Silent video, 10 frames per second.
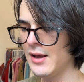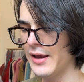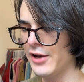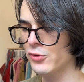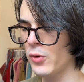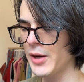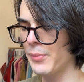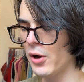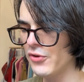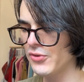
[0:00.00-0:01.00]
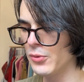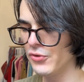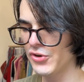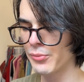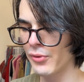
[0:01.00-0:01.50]
it is quite possible
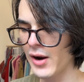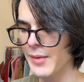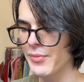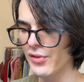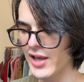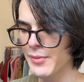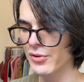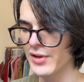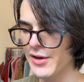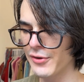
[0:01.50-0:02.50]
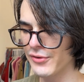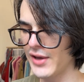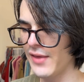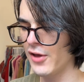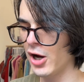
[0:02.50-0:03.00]
to bribe the labor leaders
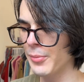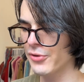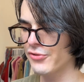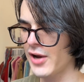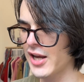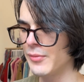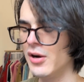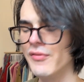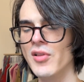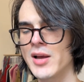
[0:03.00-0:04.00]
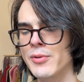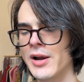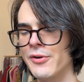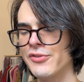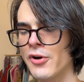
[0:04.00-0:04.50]
and the upper stratum of the labor
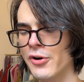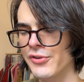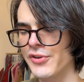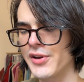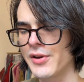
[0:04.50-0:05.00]
aristocracy.